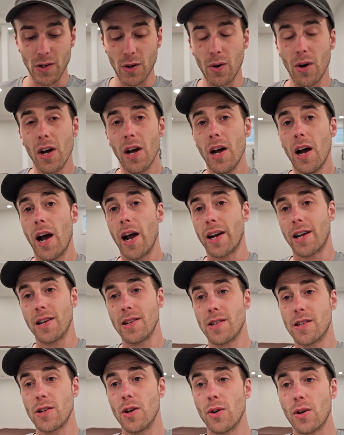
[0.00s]
So I
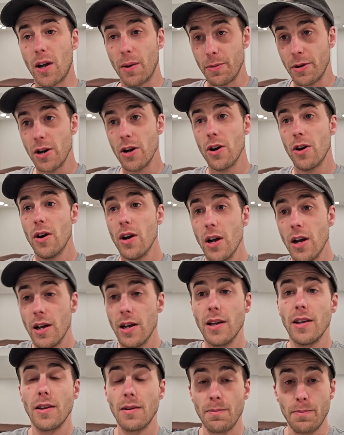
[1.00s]
can still come
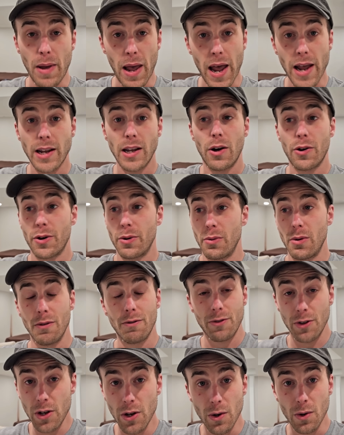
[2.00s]
here, bang out a
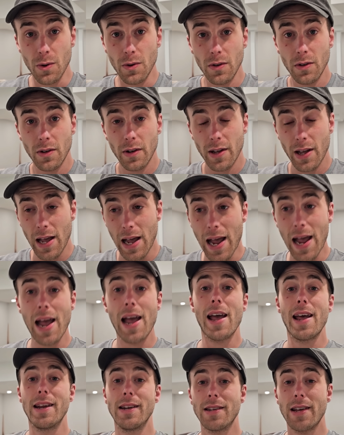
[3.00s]
review,
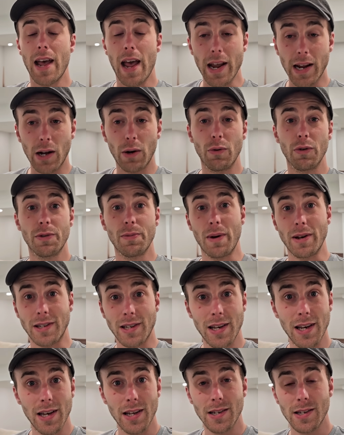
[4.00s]
and hang out with my
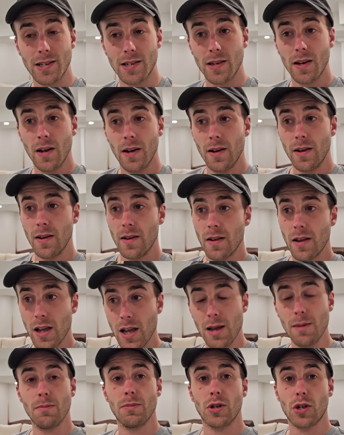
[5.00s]
kids
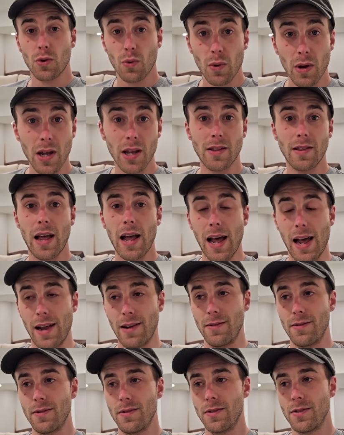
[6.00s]
in between
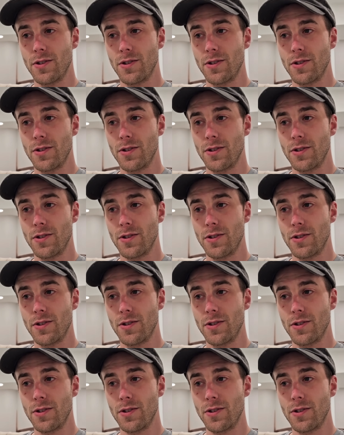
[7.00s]
that.